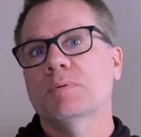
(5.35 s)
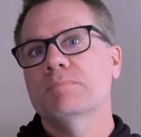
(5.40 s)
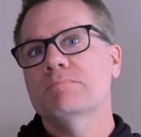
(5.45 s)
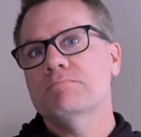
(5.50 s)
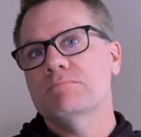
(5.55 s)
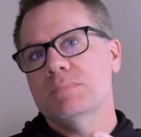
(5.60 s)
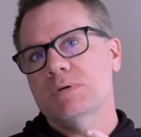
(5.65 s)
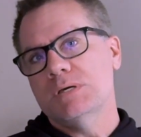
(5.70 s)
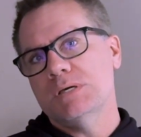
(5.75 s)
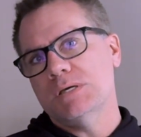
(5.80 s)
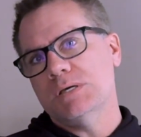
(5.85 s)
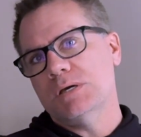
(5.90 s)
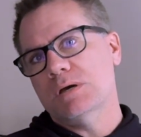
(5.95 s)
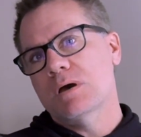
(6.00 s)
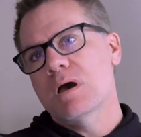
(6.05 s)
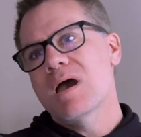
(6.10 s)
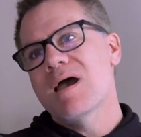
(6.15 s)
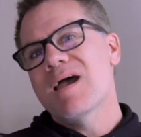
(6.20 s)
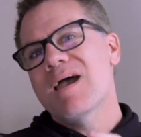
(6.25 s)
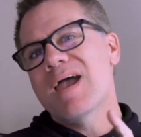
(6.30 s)
me
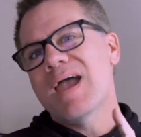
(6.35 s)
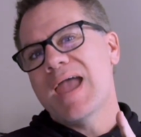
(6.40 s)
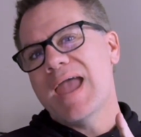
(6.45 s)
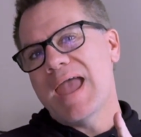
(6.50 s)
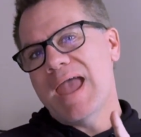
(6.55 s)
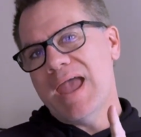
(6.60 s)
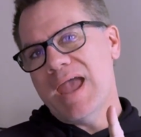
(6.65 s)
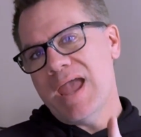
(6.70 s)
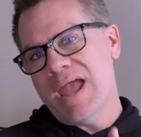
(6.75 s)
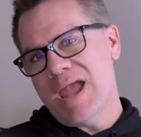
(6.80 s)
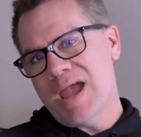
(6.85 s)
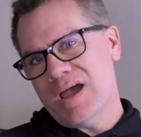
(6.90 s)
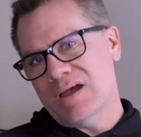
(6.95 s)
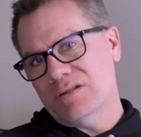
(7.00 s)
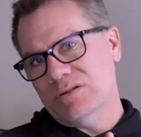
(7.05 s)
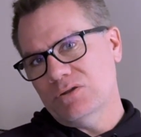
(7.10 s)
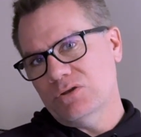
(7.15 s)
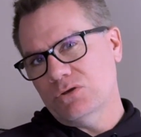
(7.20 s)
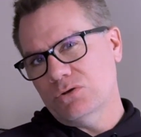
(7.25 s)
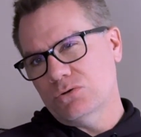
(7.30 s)

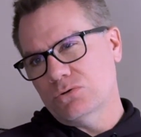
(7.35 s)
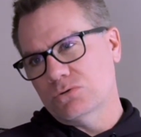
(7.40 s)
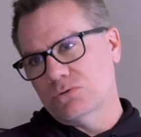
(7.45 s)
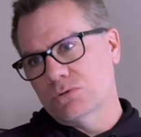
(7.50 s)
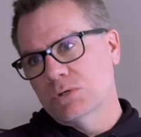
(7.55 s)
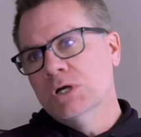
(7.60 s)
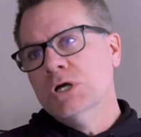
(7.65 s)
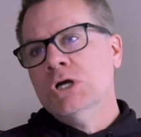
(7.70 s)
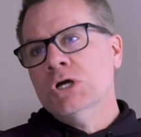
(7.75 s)
and you